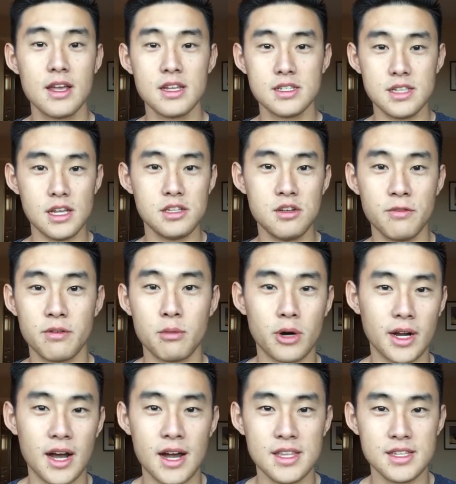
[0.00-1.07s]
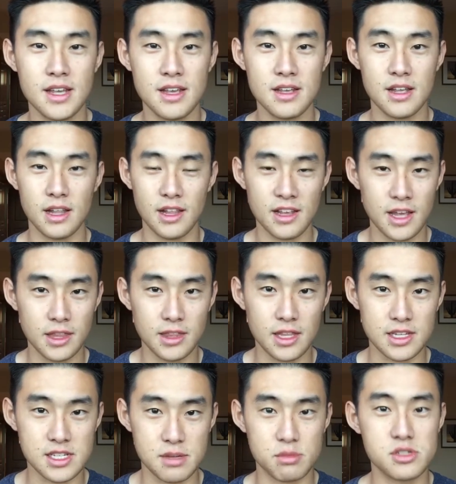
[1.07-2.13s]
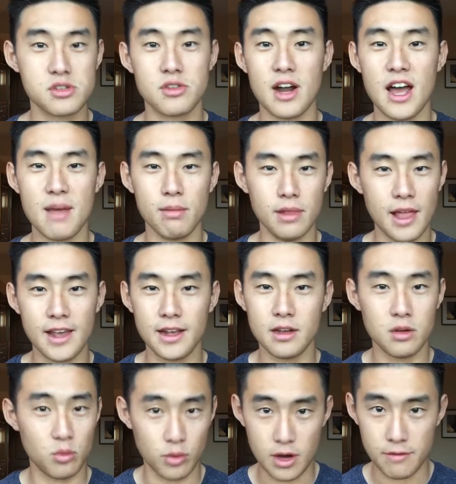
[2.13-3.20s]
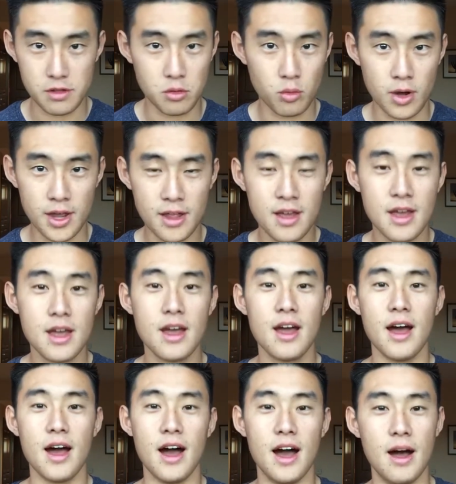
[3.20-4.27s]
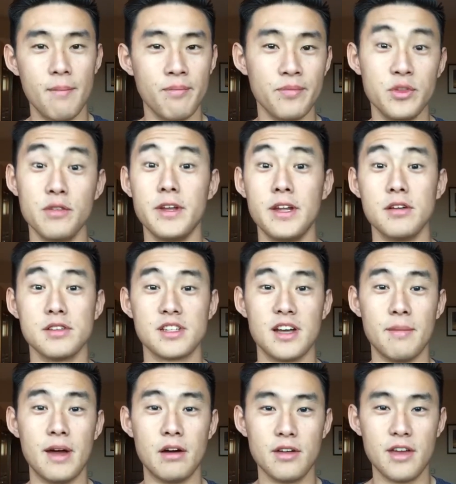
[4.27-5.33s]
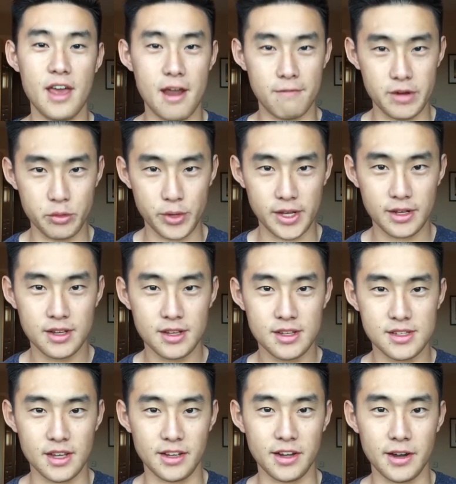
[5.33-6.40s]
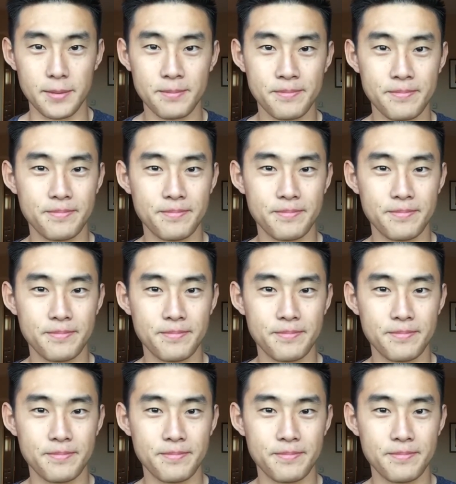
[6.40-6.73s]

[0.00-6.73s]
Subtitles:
Stay tuned for more content. Hit the subscribe, like, whatever you want. New videos come out every week. Take care.